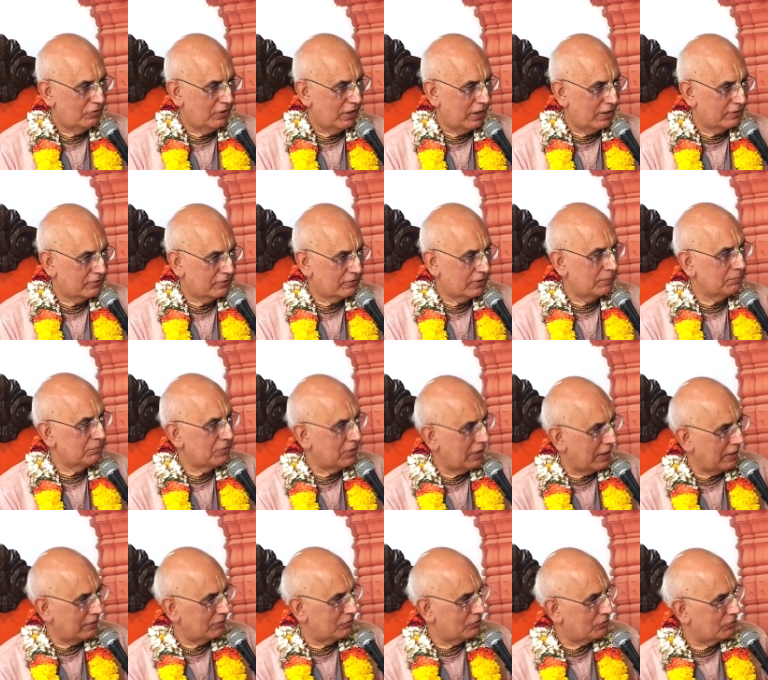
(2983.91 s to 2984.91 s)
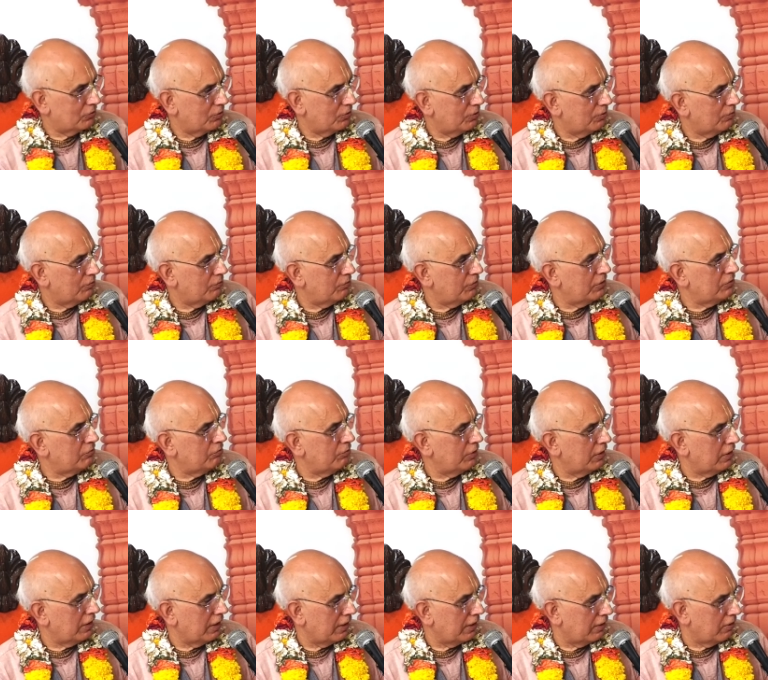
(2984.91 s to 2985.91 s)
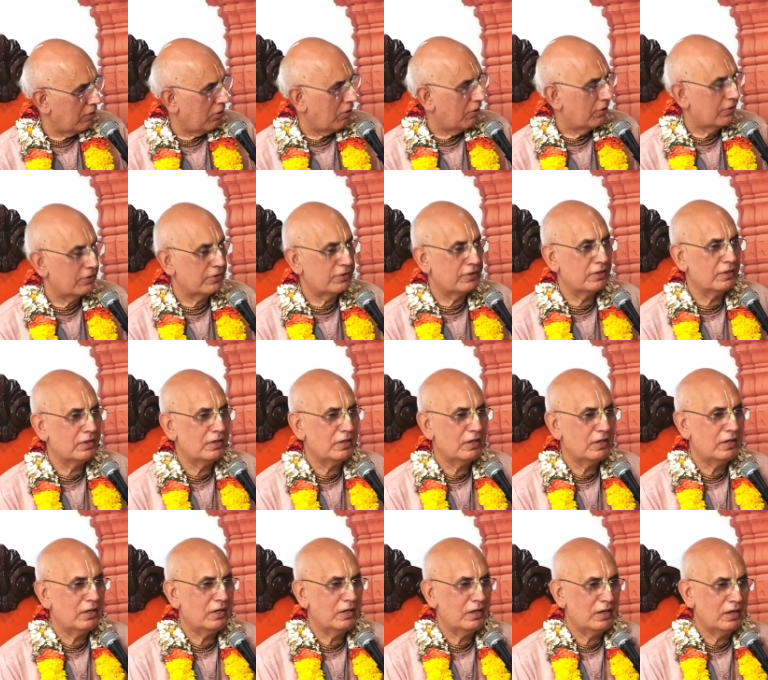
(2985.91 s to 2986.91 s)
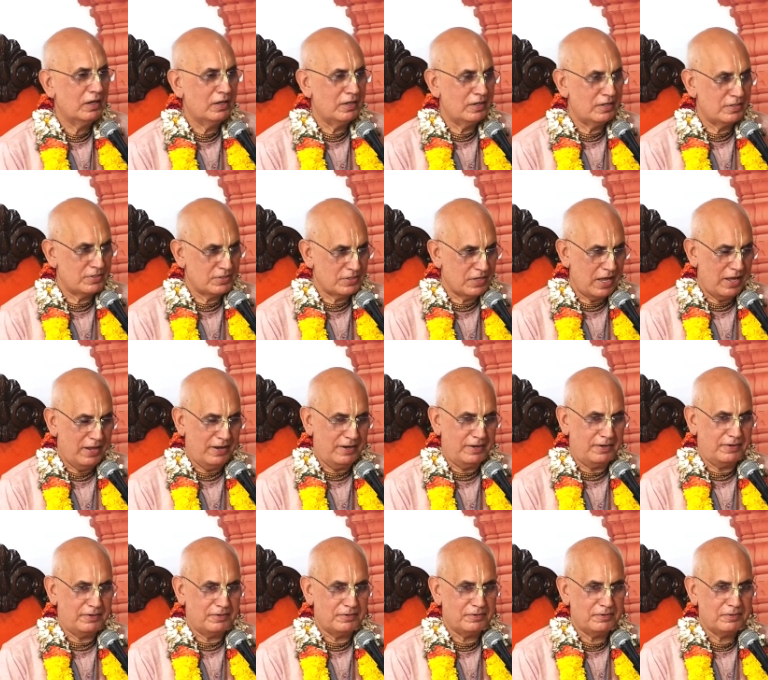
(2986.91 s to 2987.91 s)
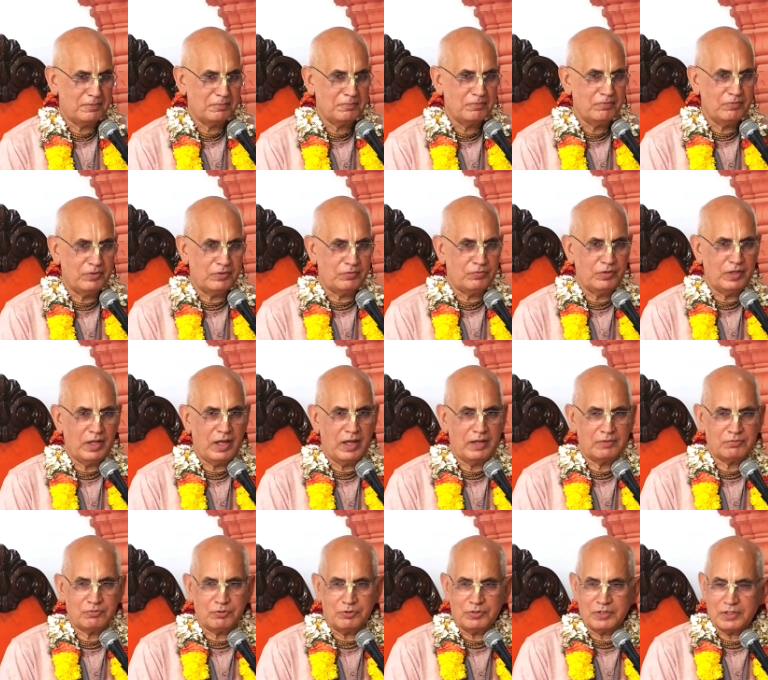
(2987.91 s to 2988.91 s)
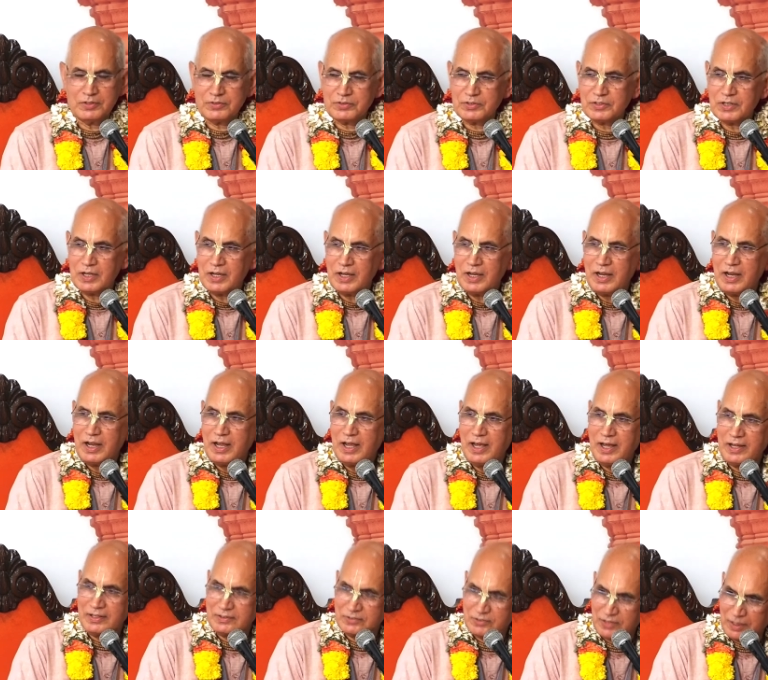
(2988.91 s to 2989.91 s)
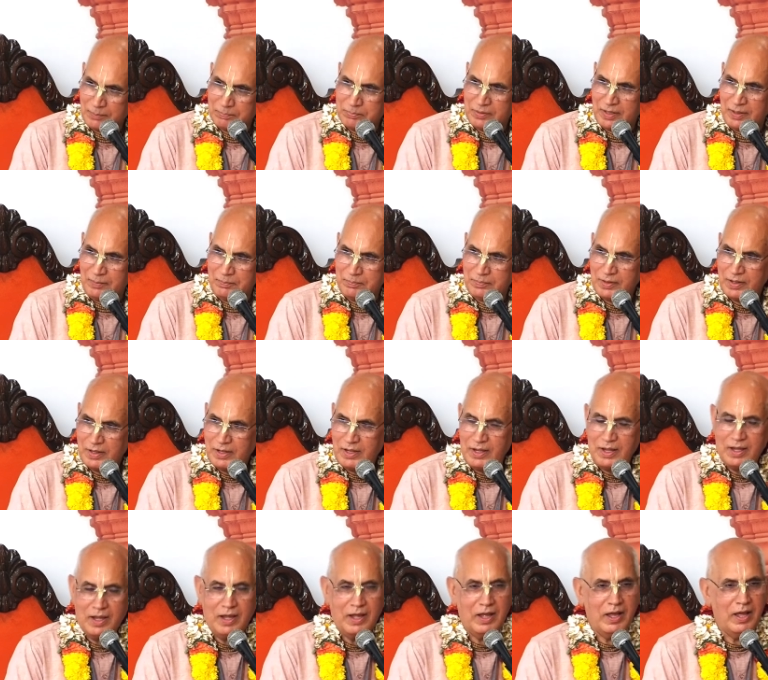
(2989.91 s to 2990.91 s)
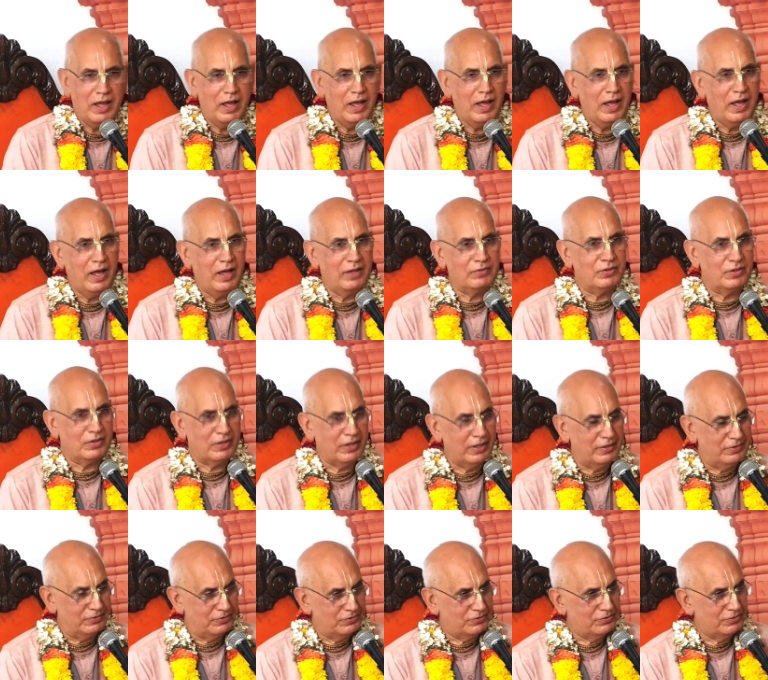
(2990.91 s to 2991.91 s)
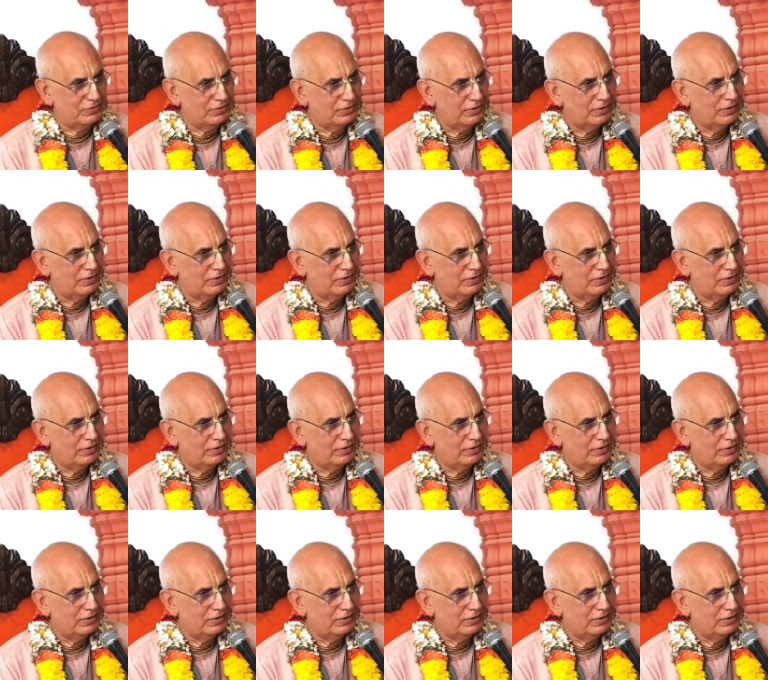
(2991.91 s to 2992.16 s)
There are some things which we cannot understand, which we have to just accept them as it is.